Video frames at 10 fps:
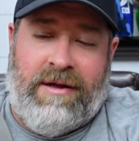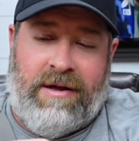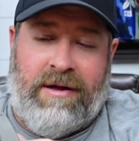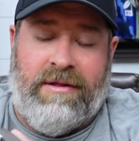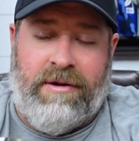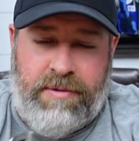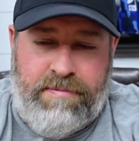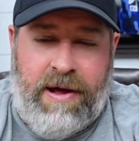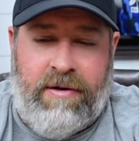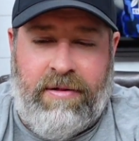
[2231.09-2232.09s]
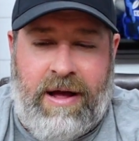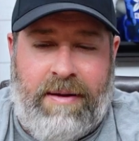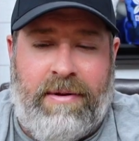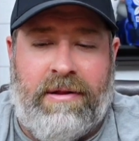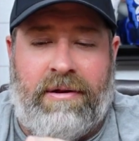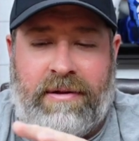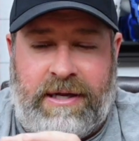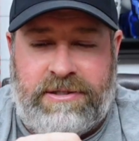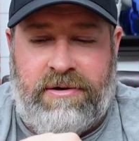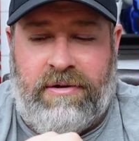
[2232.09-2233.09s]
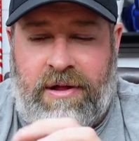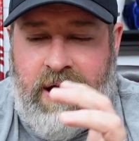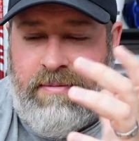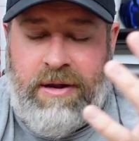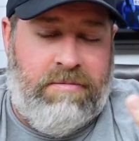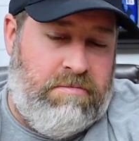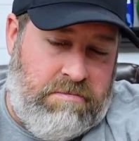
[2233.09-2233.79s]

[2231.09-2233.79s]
a little bit better alignment, a little easier alignment,